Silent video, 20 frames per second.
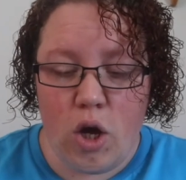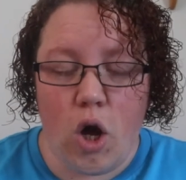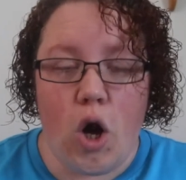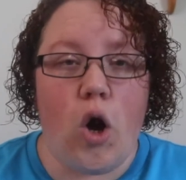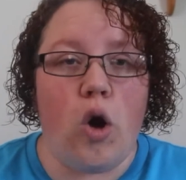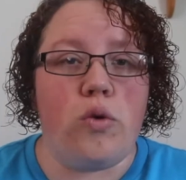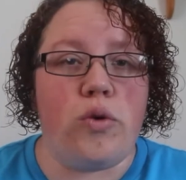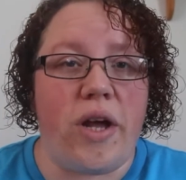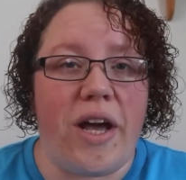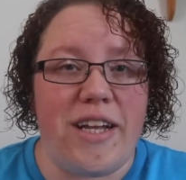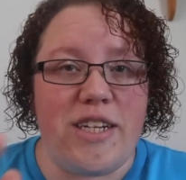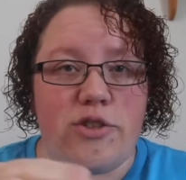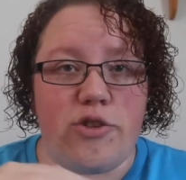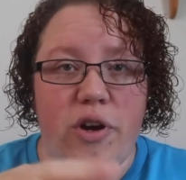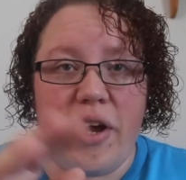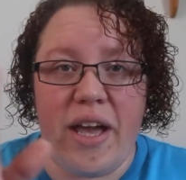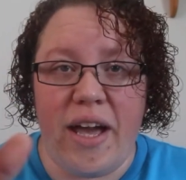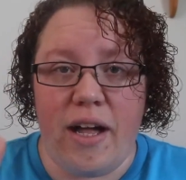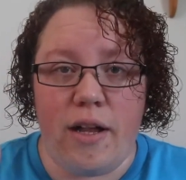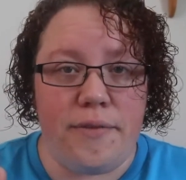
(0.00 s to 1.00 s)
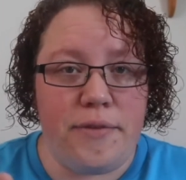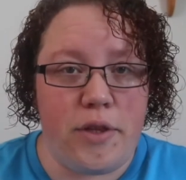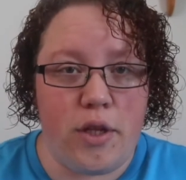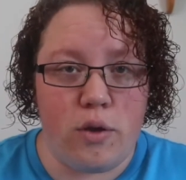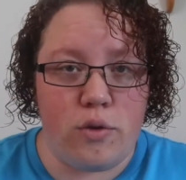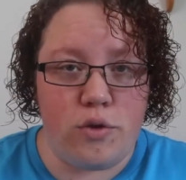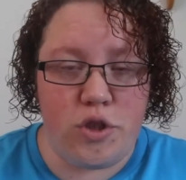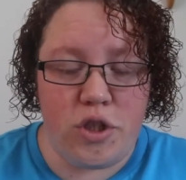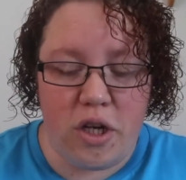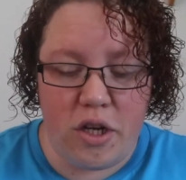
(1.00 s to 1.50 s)
Oh, natural.
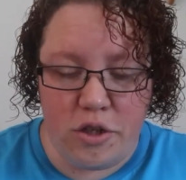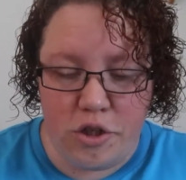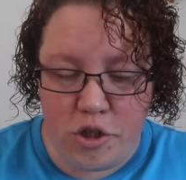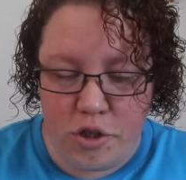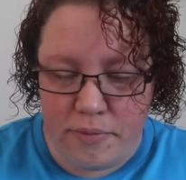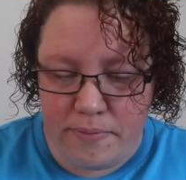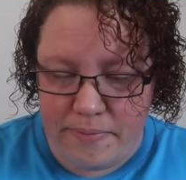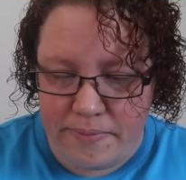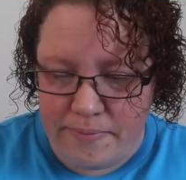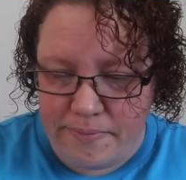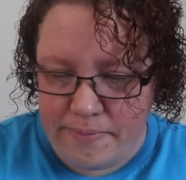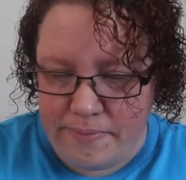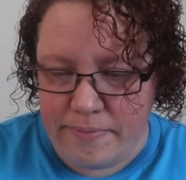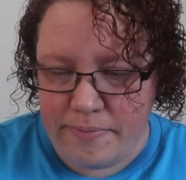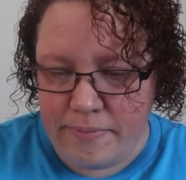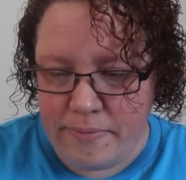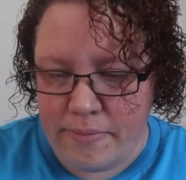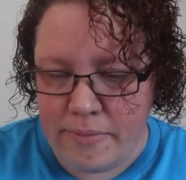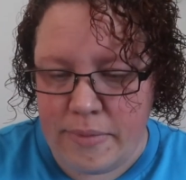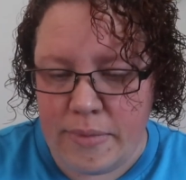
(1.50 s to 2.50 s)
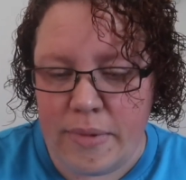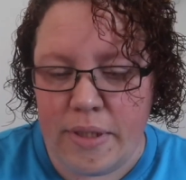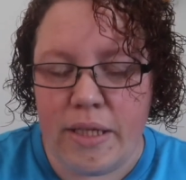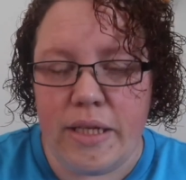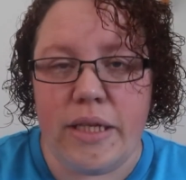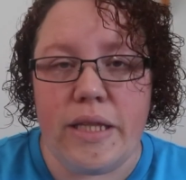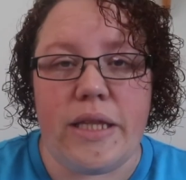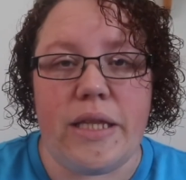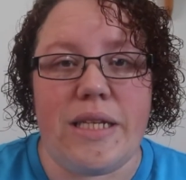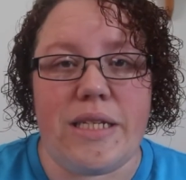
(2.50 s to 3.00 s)
Don't judge.
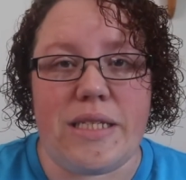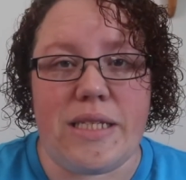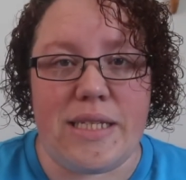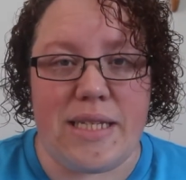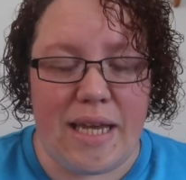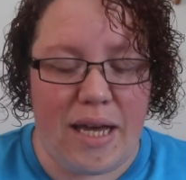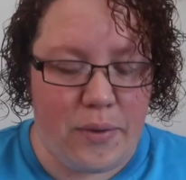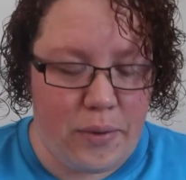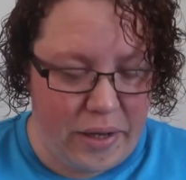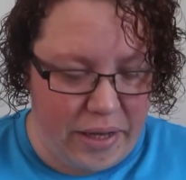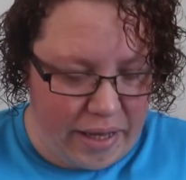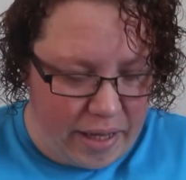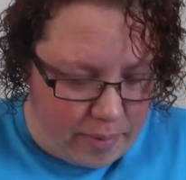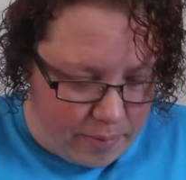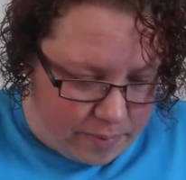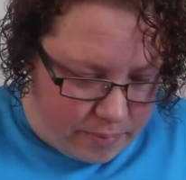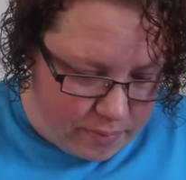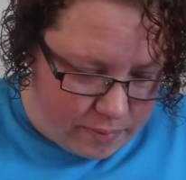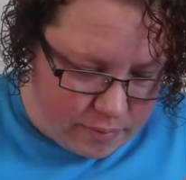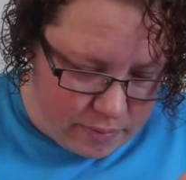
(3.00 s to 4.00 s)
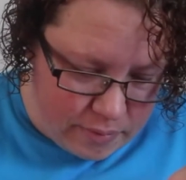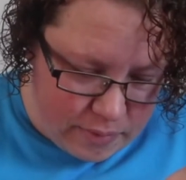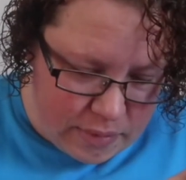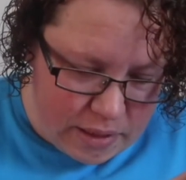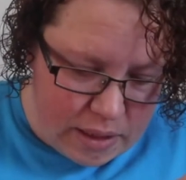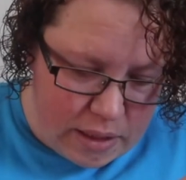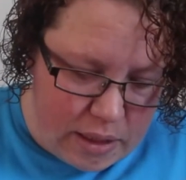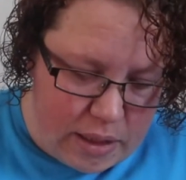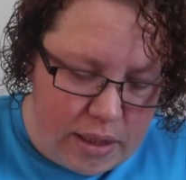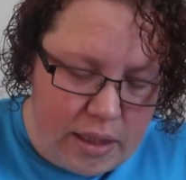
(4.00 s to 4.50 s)
This is how I am.
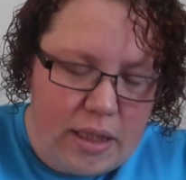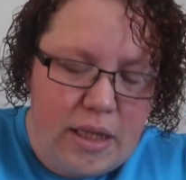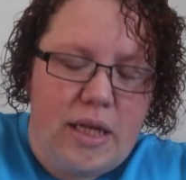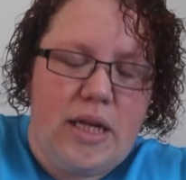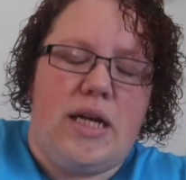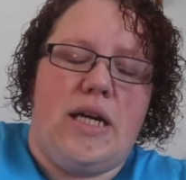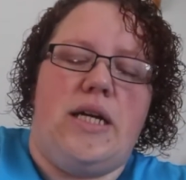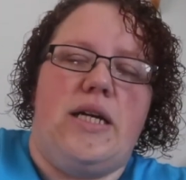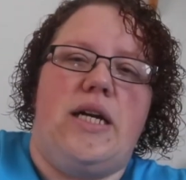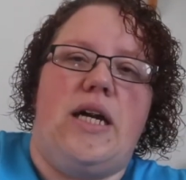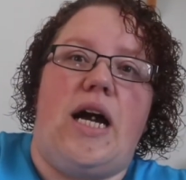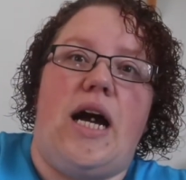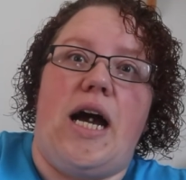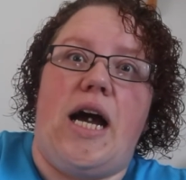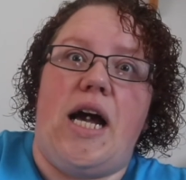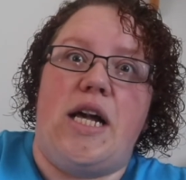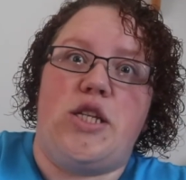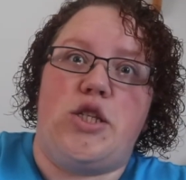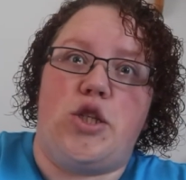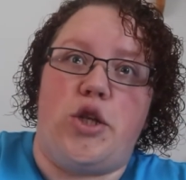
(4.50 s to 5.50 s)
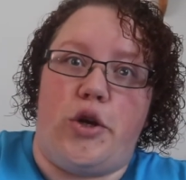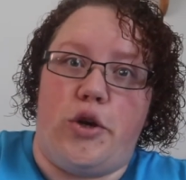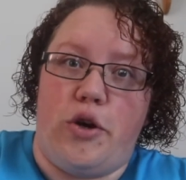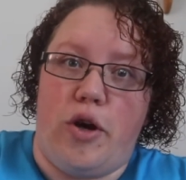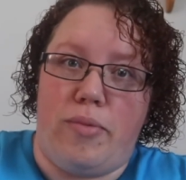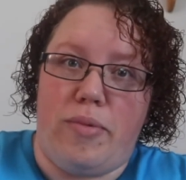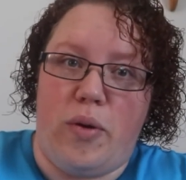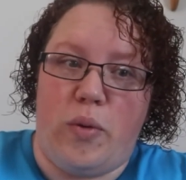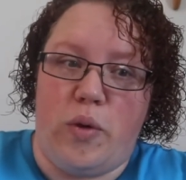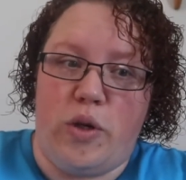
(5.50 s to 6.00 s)
I stutter
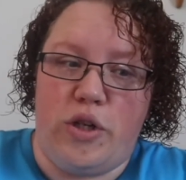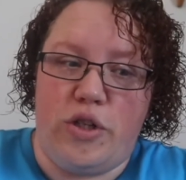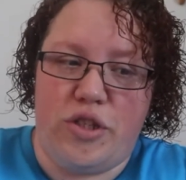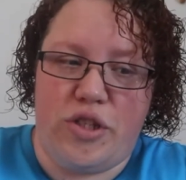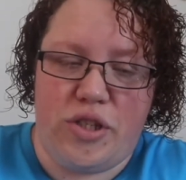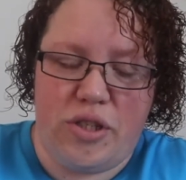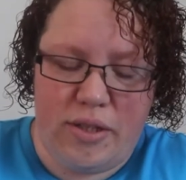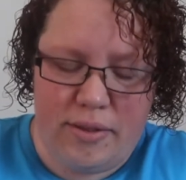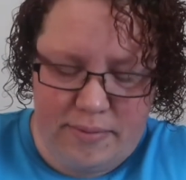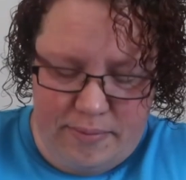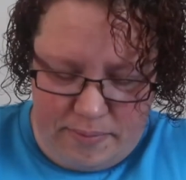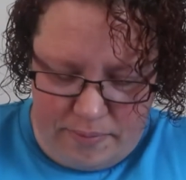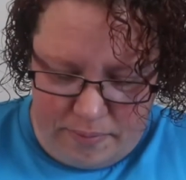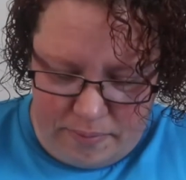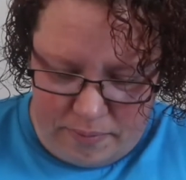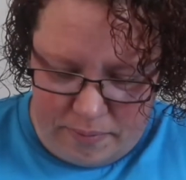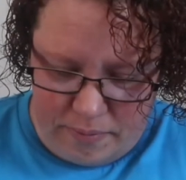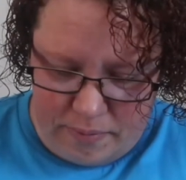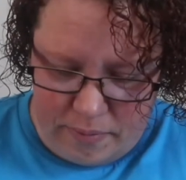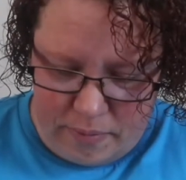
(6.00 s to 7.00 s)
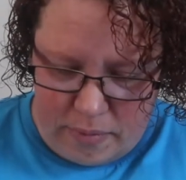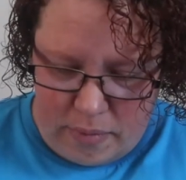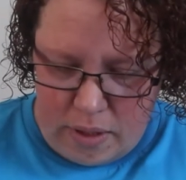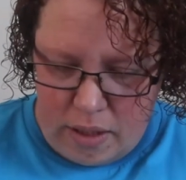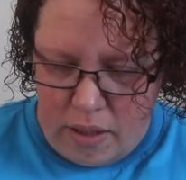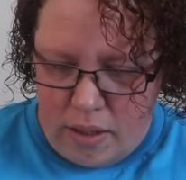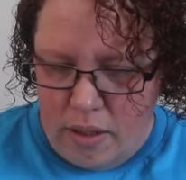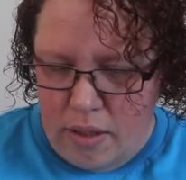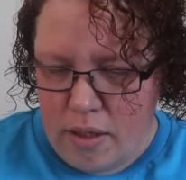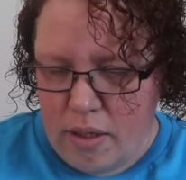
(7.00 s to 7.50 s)
on my words.
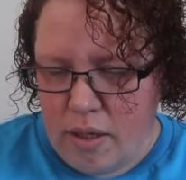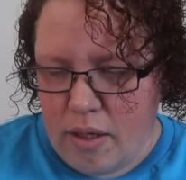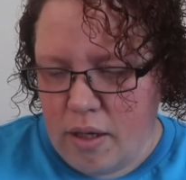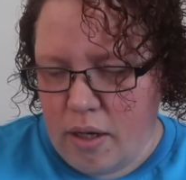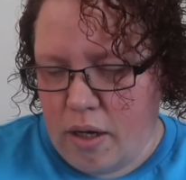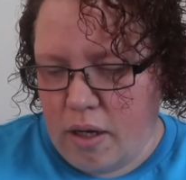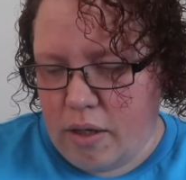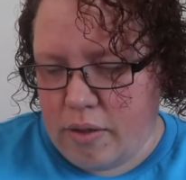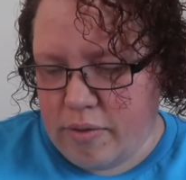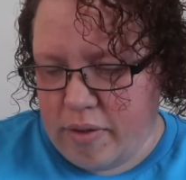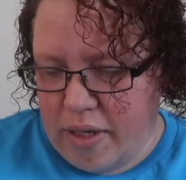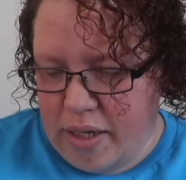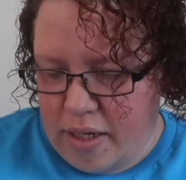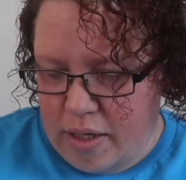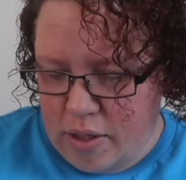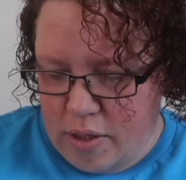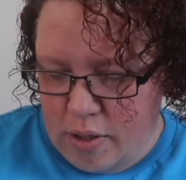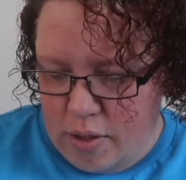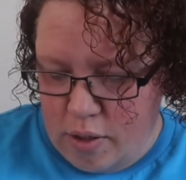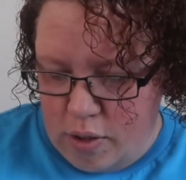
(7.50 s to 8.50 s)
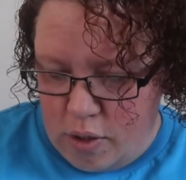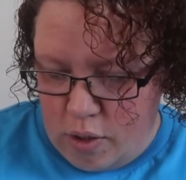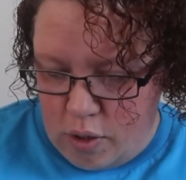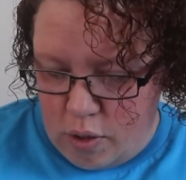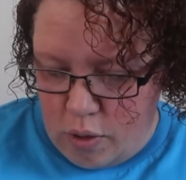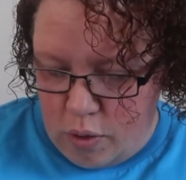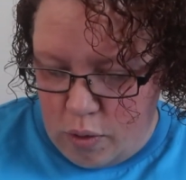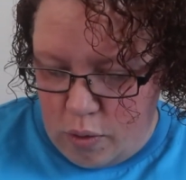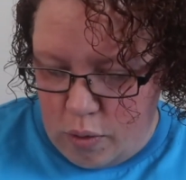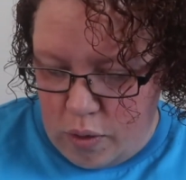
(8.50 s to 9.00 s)
Alright,
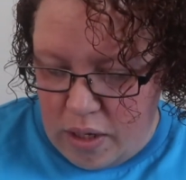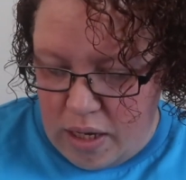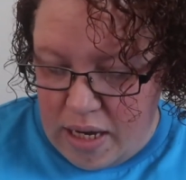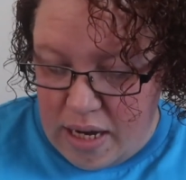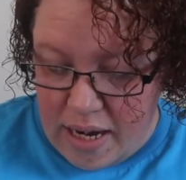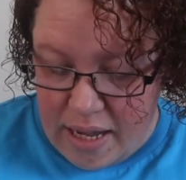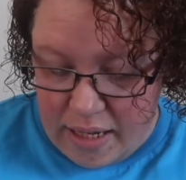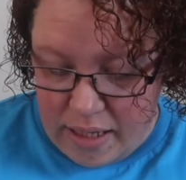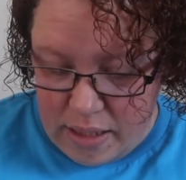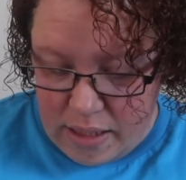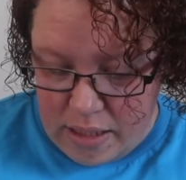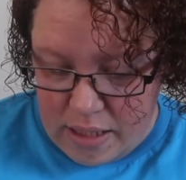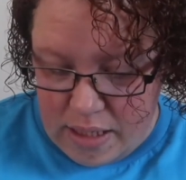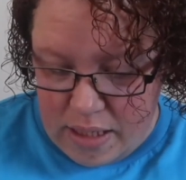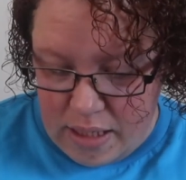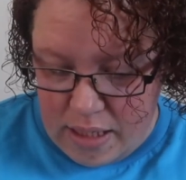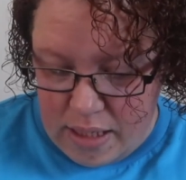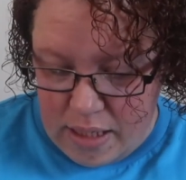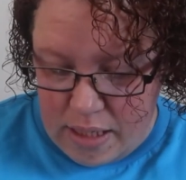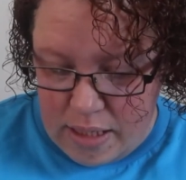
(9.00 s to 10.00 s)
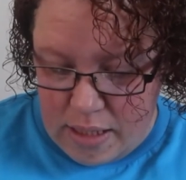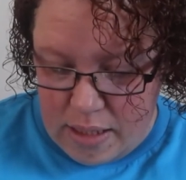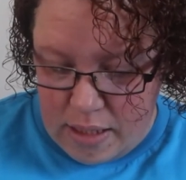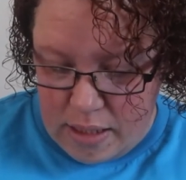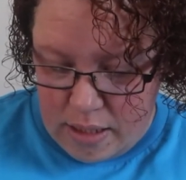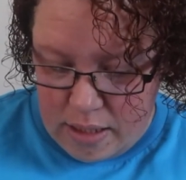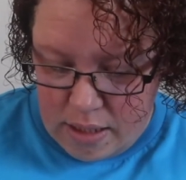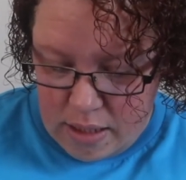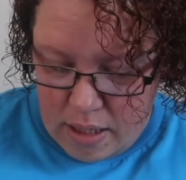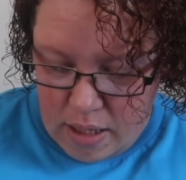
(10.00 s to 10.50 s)
so next
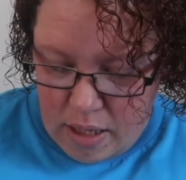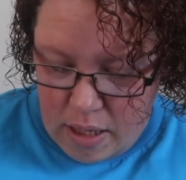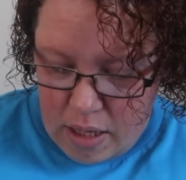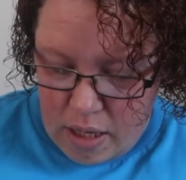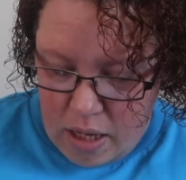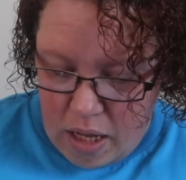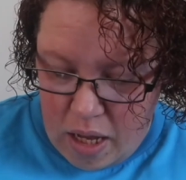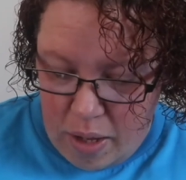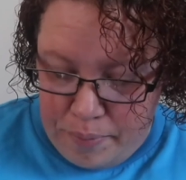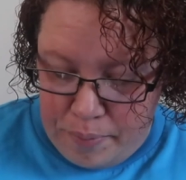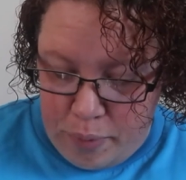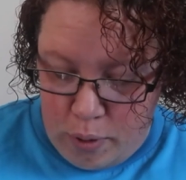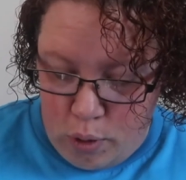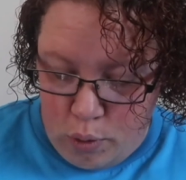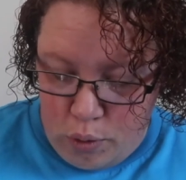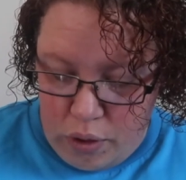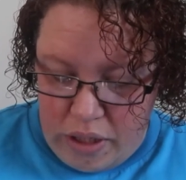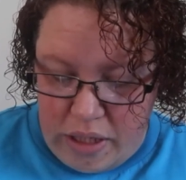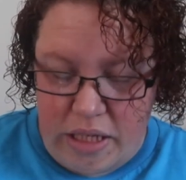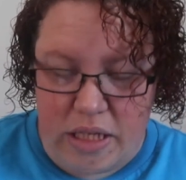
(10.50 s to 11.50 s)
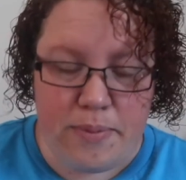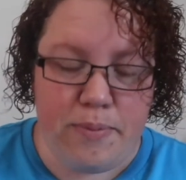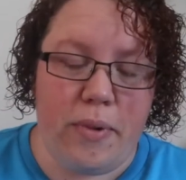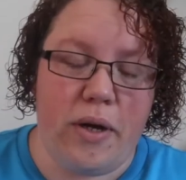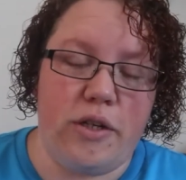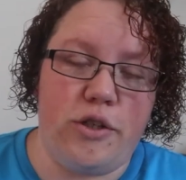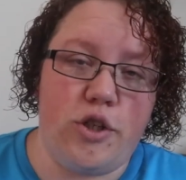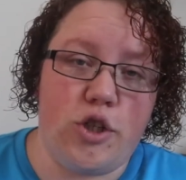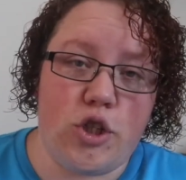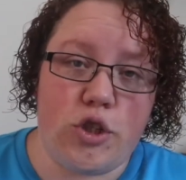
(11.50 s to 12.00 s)
is a beauty
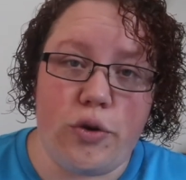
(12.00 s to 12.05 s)
sponge.